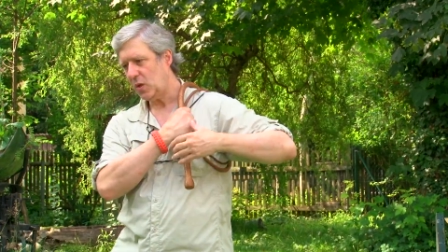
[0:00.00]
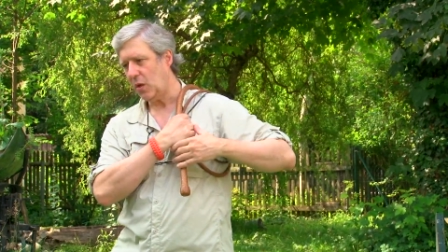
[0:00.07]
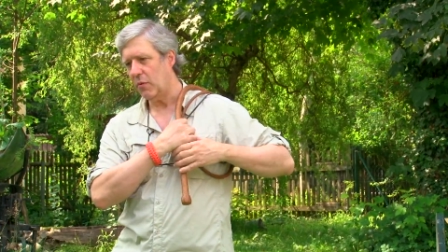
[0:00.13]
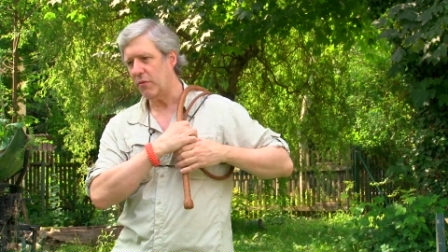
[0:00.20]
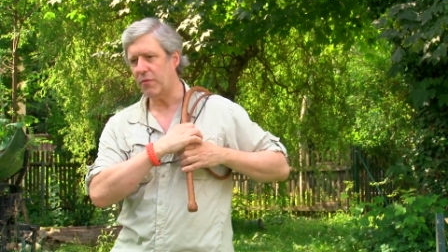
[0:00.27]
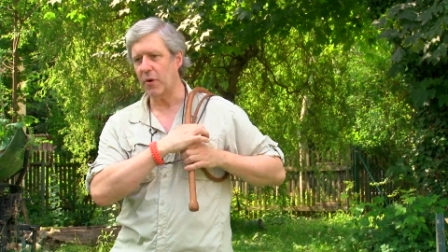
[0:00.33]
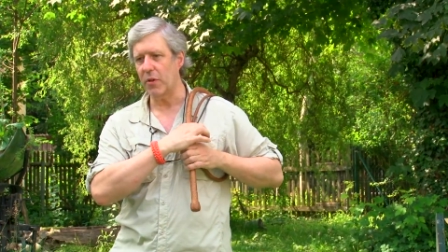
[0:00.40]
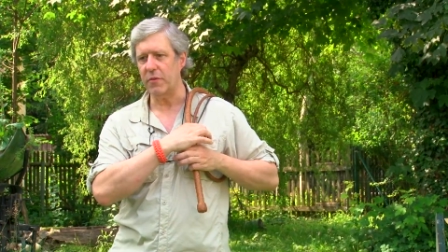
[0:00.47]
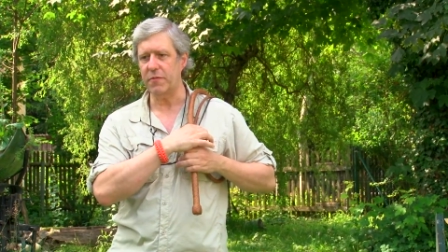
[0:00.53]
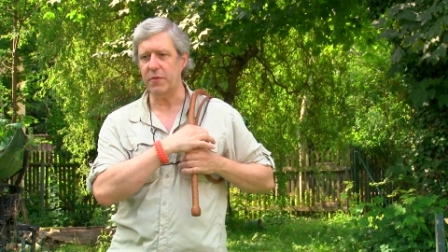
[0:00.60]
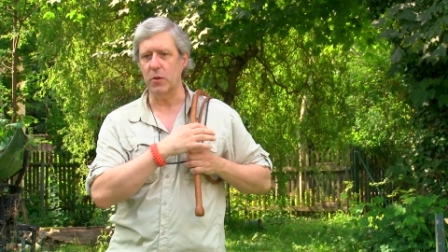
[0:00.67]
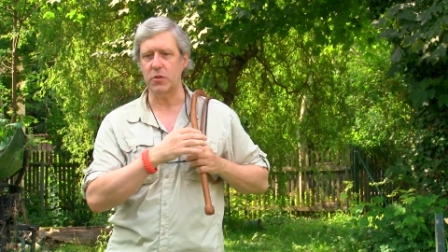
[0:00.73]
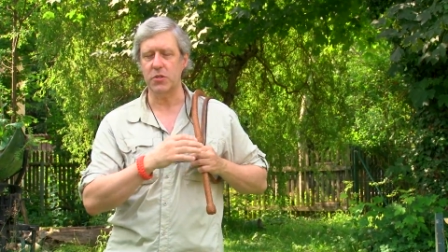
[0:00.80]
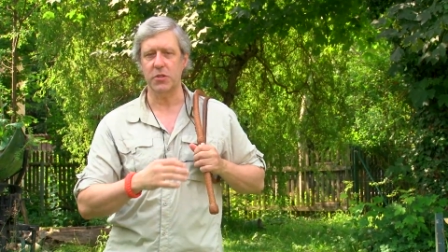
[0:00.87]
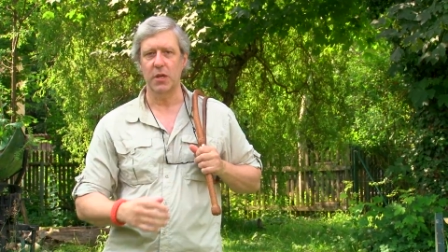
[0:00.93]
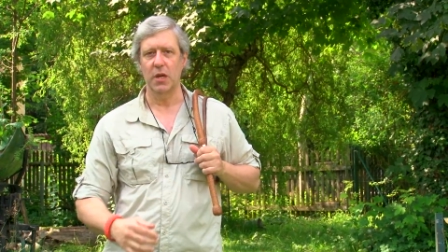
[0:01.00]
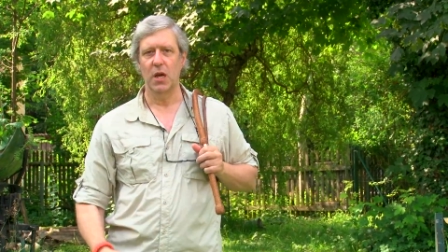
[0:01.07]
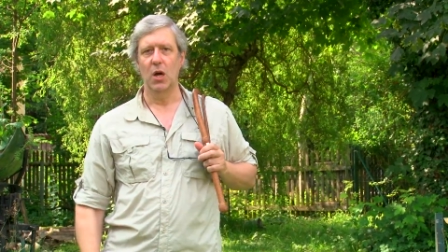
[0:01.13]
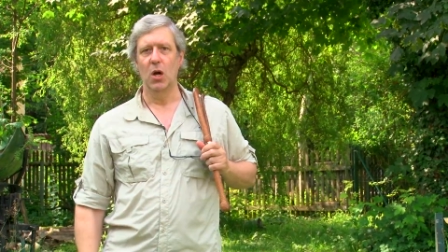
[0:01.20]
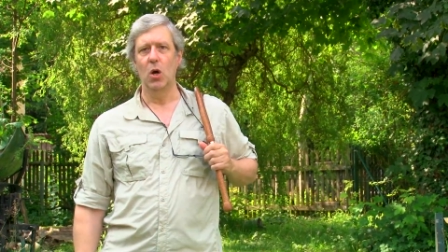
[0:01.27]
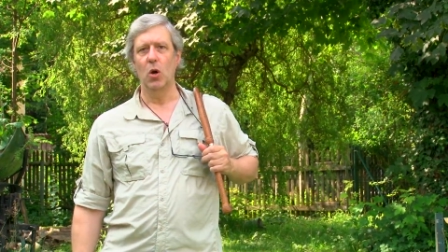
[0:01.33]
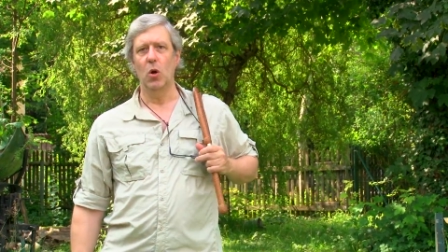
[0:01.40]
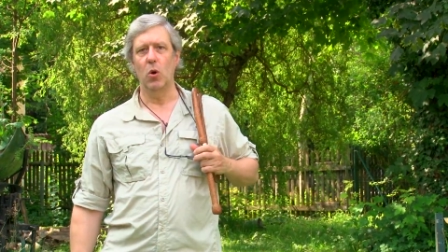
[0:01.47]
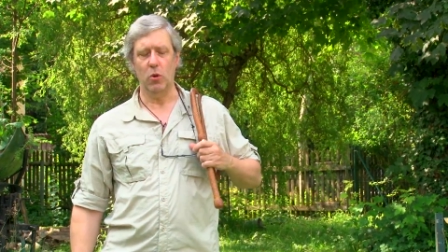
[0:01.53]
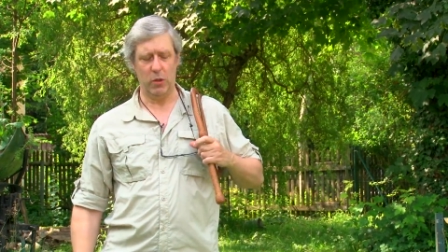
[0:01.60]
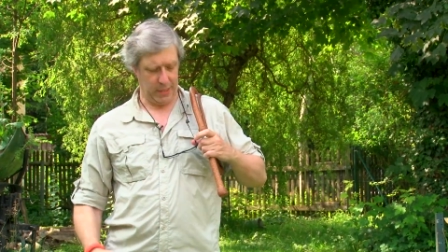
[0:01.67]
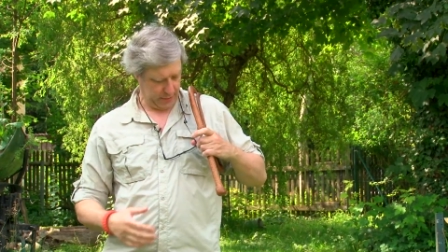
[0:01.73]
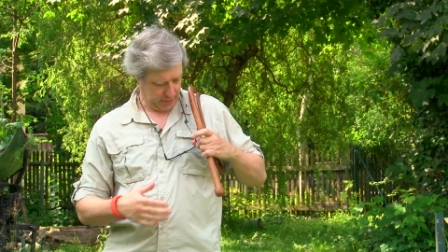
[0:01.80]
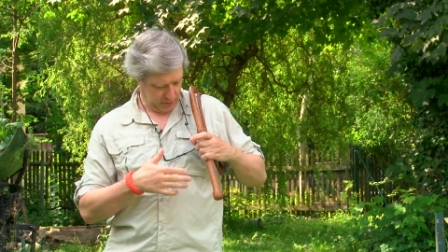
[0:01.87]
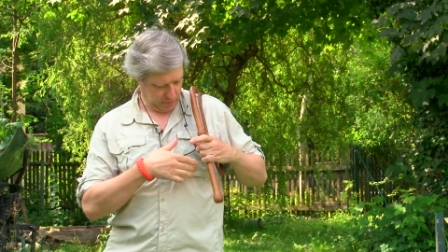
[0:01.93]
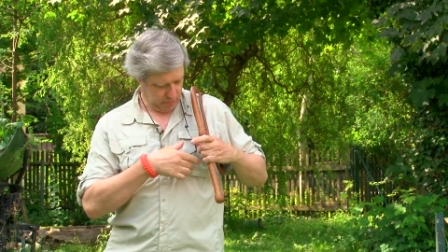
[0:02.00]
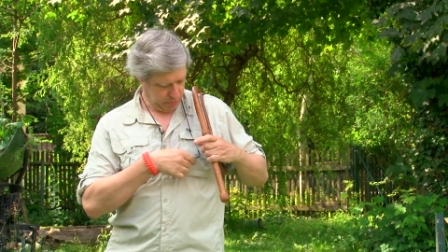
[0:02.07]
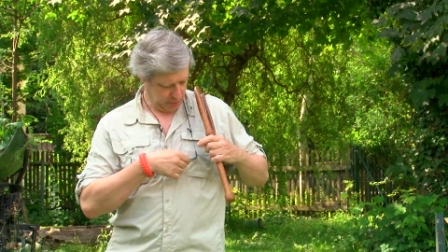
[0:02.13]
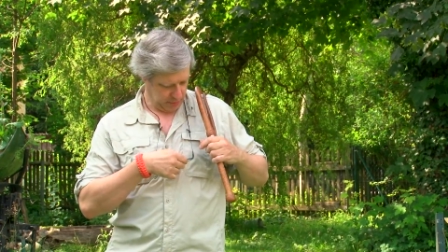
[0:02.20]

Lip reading: for the folks who like to,